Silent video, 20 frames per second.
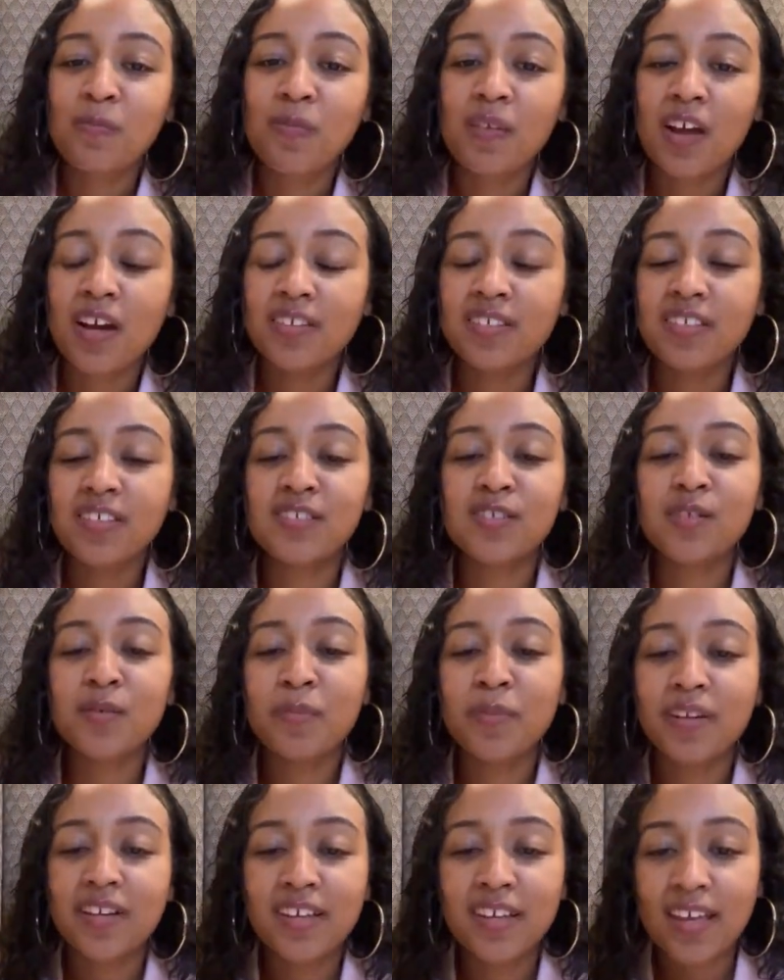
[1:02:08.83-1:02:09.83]
I think
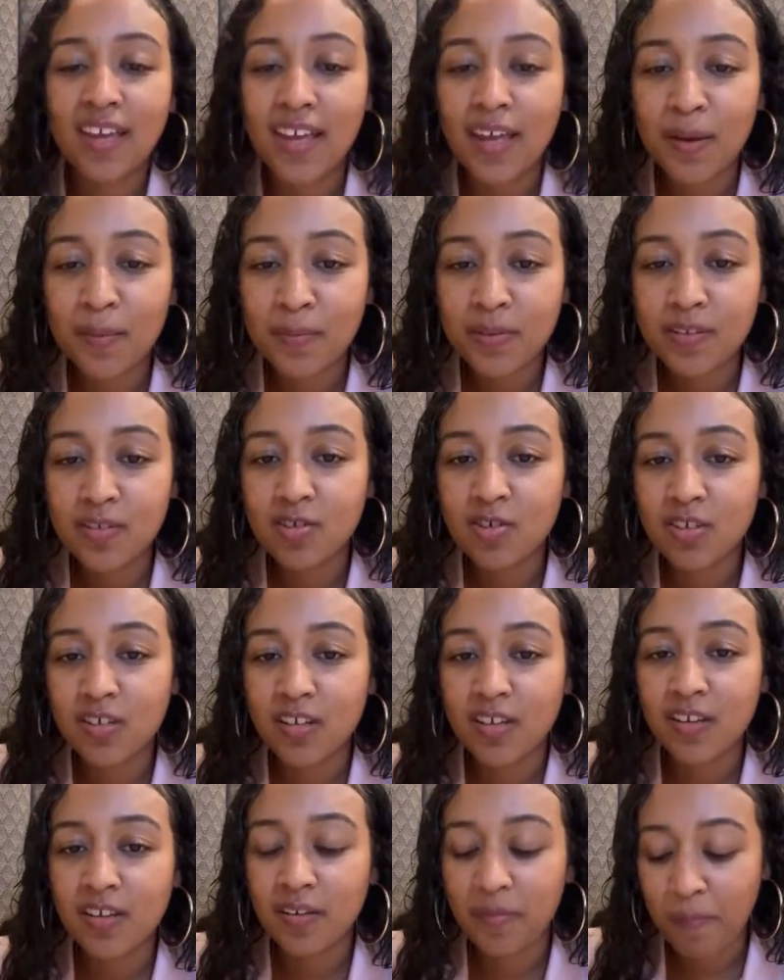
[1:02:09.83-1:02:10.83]
somebody came and took
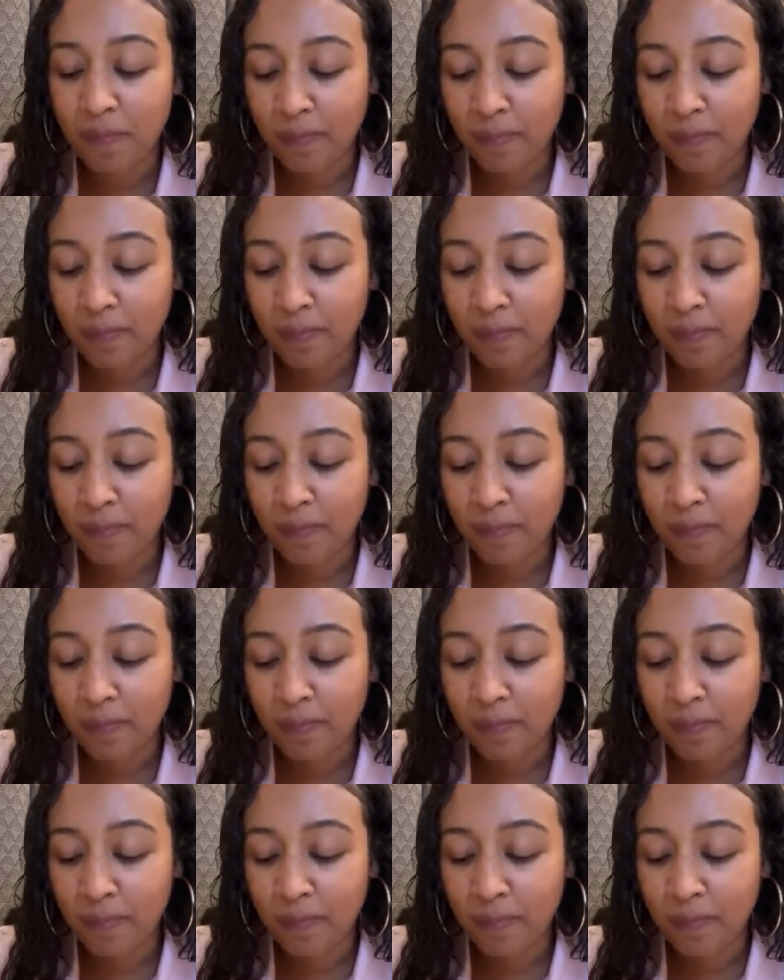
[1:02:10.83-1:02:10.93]
it.